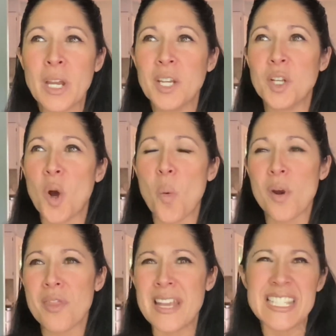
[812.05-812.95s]

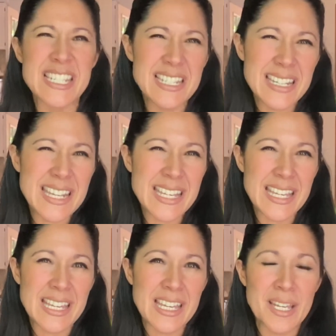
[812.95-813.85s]
Were they
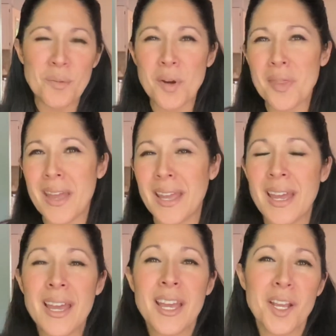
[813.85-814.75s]
sneaky? Were they
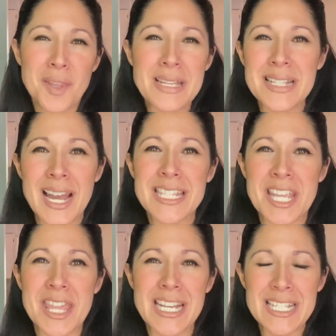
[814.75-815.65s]
in these kinds
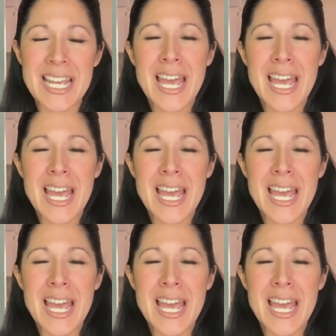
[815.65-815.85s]
of things?